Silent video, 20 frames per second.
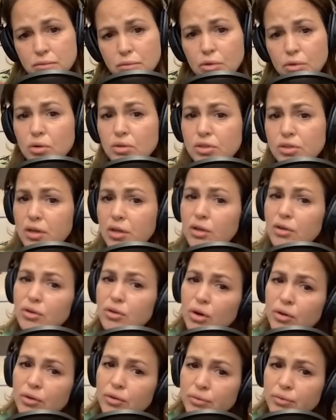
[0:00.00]
what if and something also,
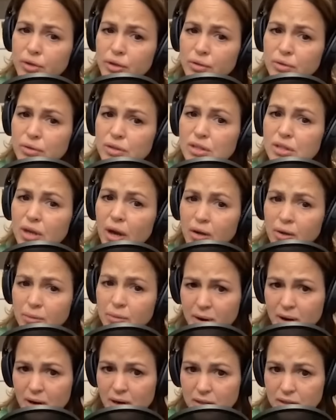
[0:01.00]
happens? you have gone or... through
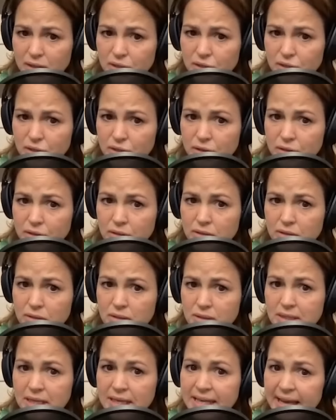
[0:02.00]
so much
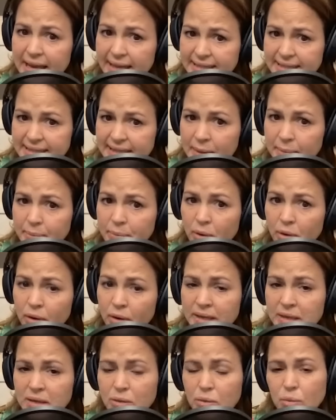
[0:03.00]
oh, to ah, get to that
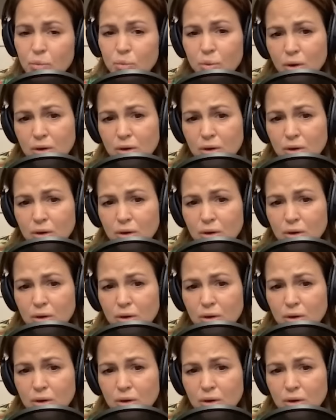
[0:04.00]
point. Much.